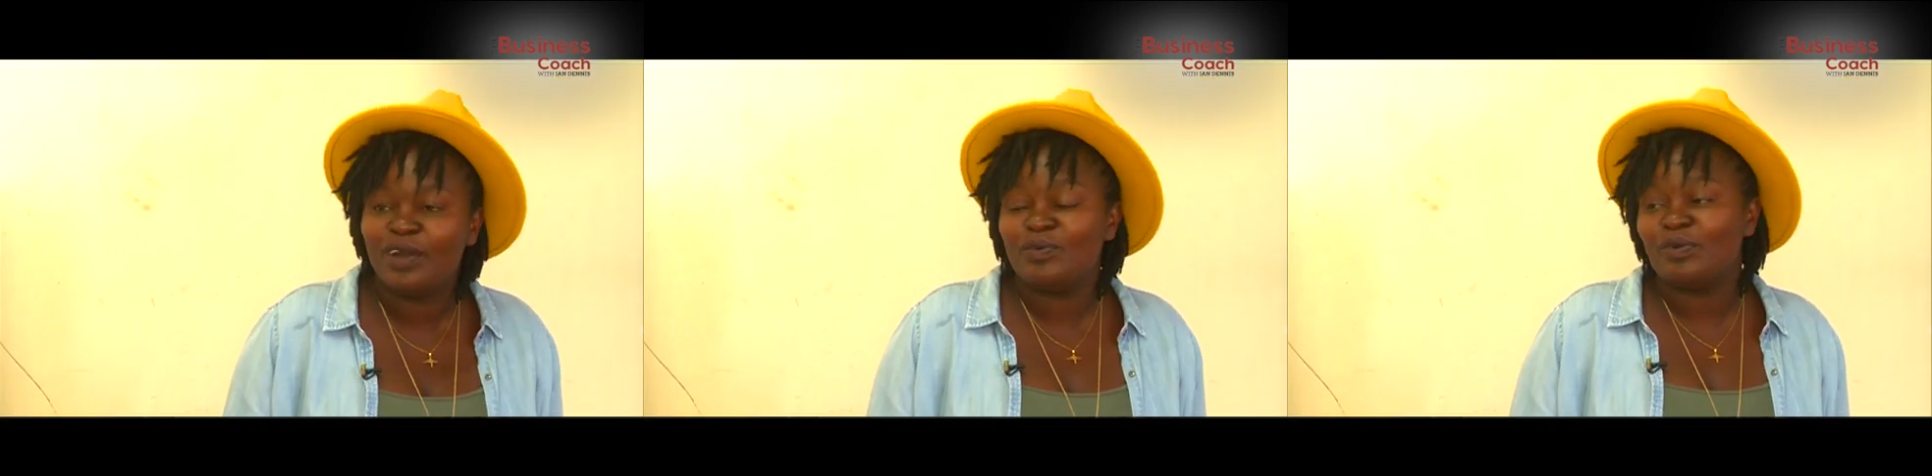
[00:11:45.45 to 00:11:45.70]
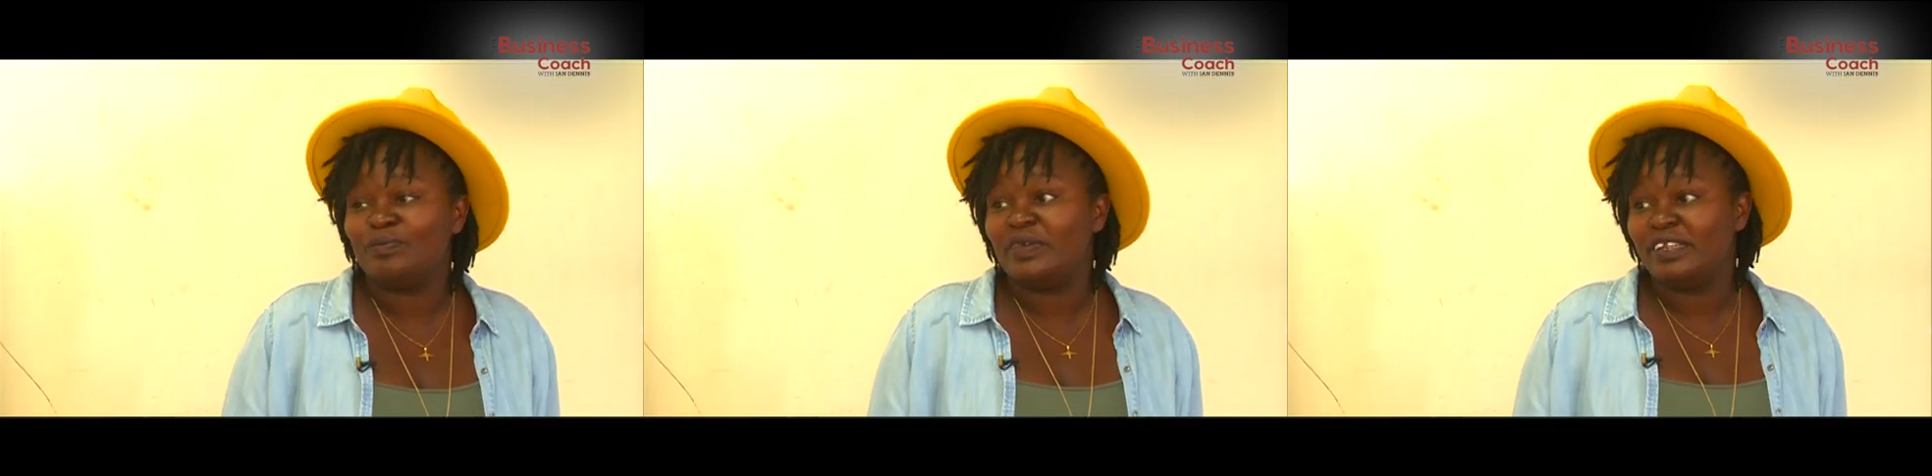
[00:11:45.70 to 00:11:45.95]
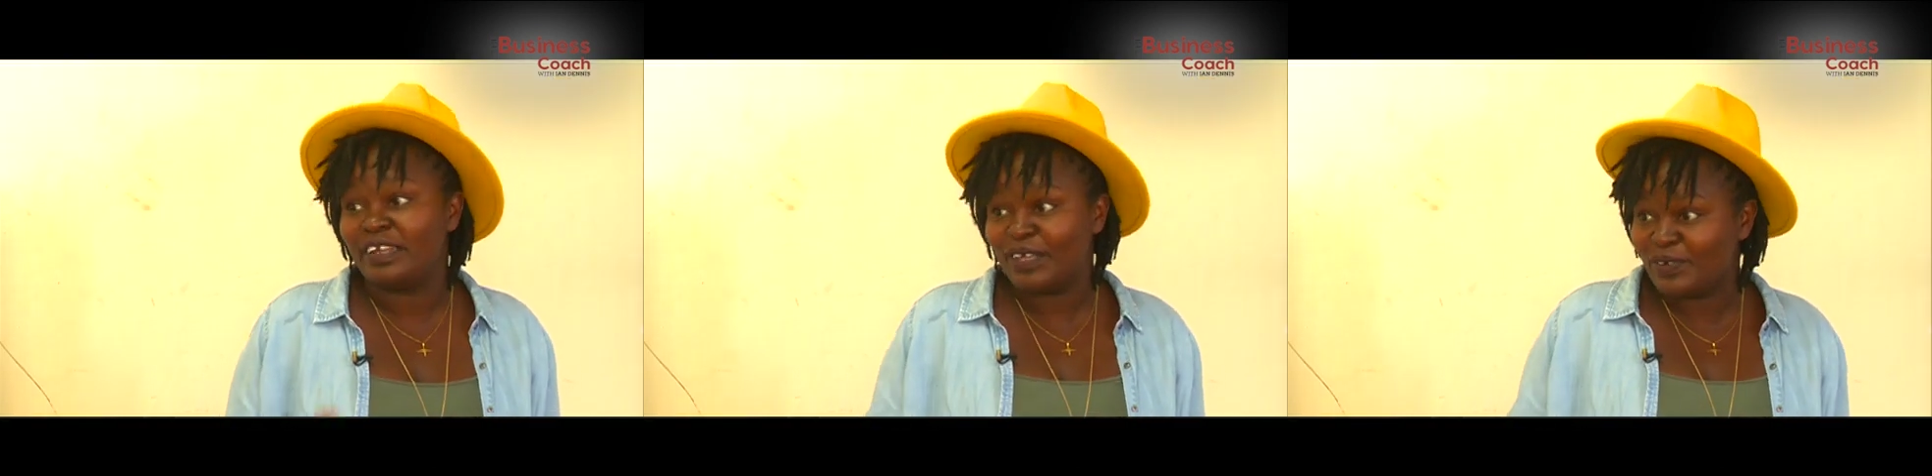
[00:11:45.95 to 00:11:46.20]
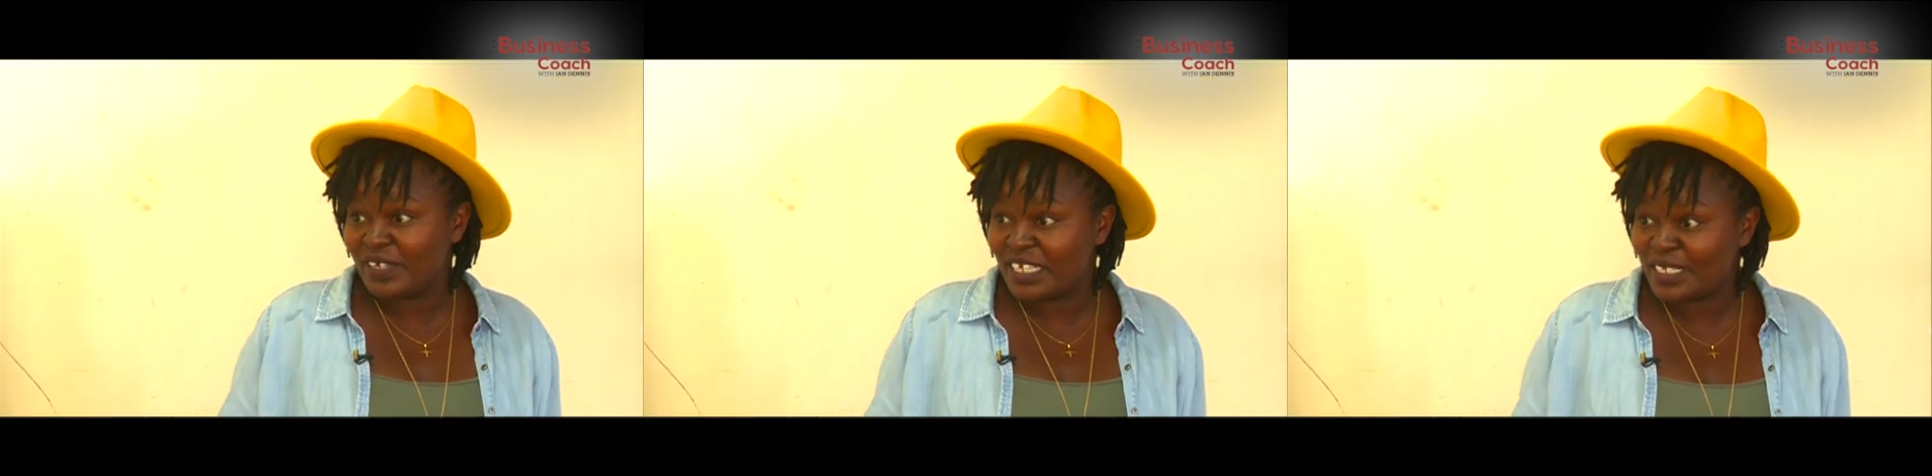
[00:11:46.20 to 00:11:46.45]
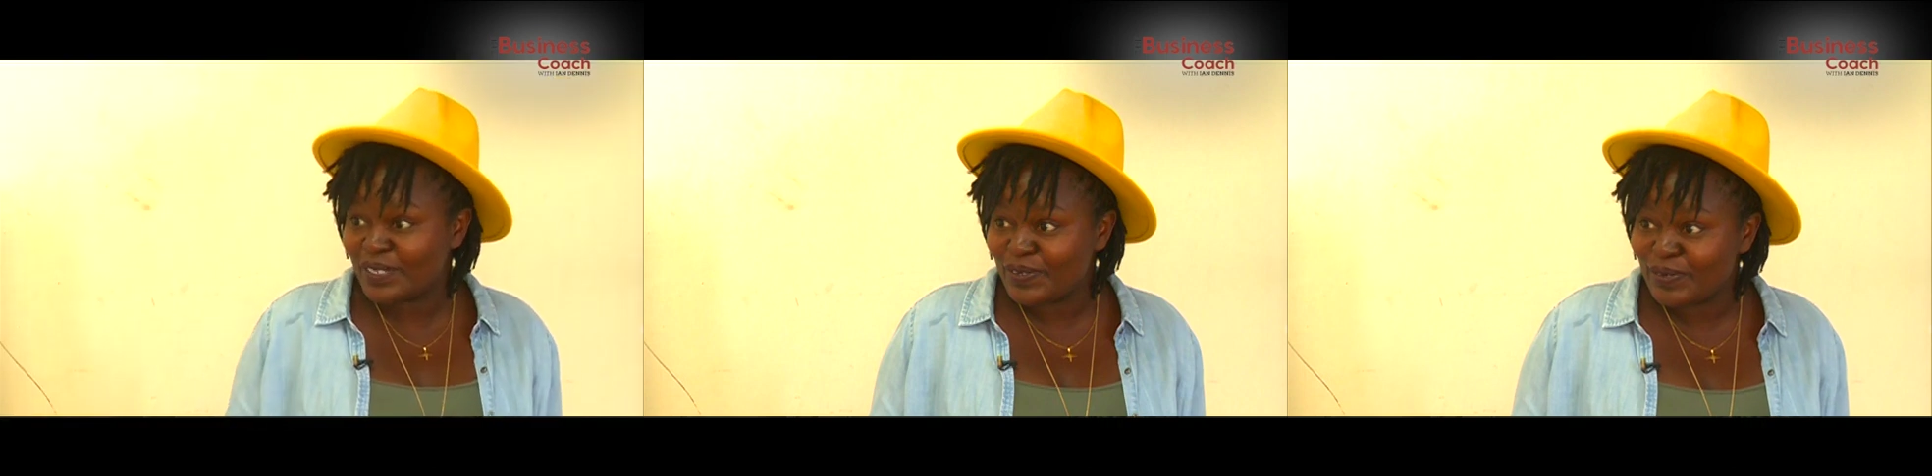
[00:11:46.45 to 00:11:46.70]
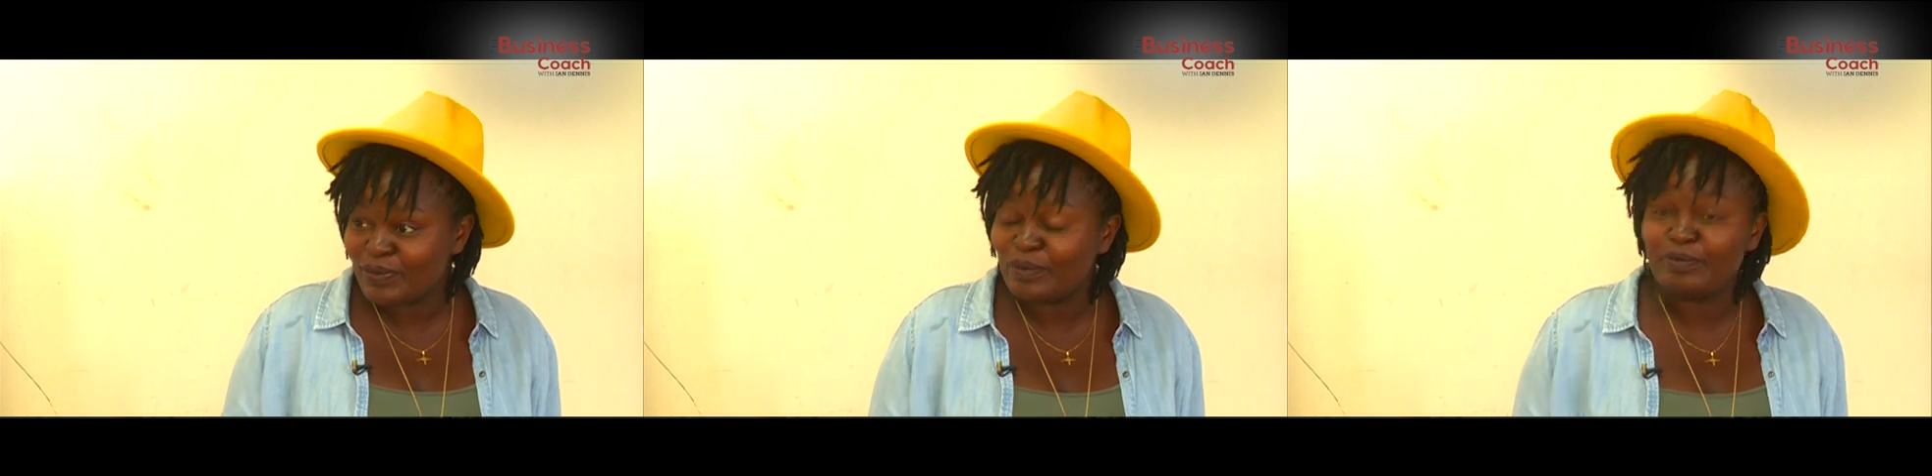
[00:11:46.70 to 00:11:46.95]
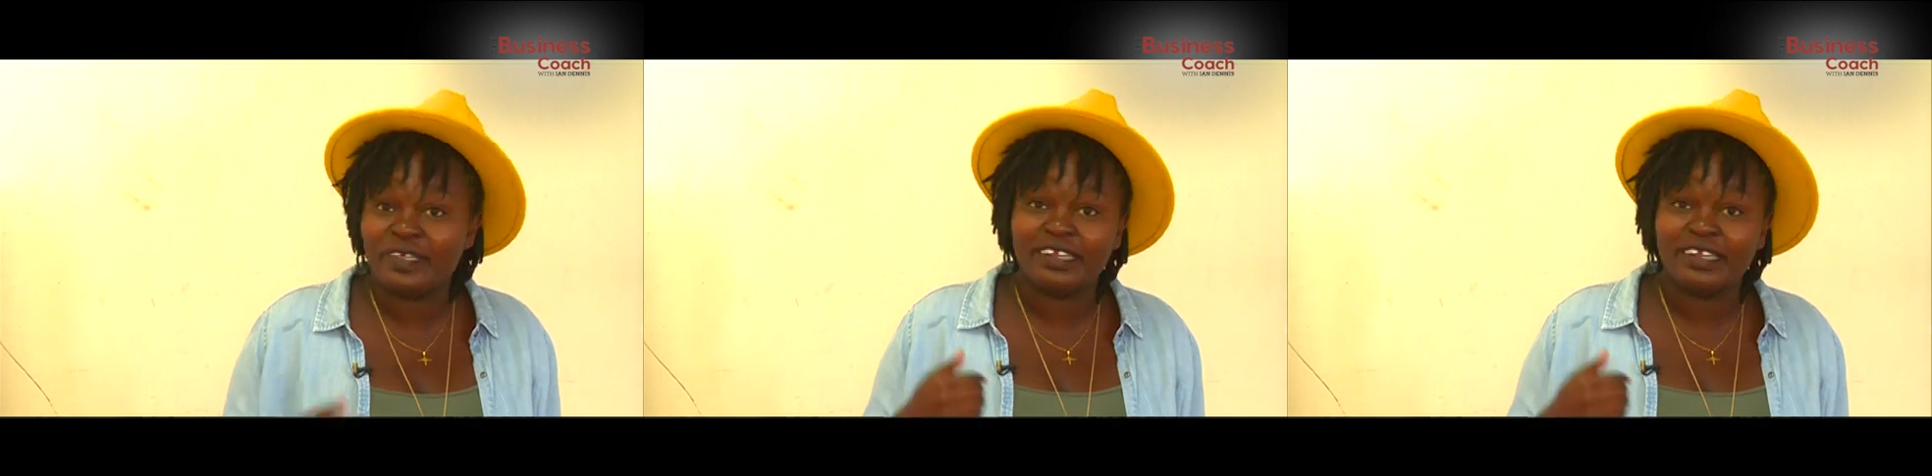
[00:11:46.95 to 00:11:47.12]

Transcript: we'll be in Nanyuki soon, we'll be in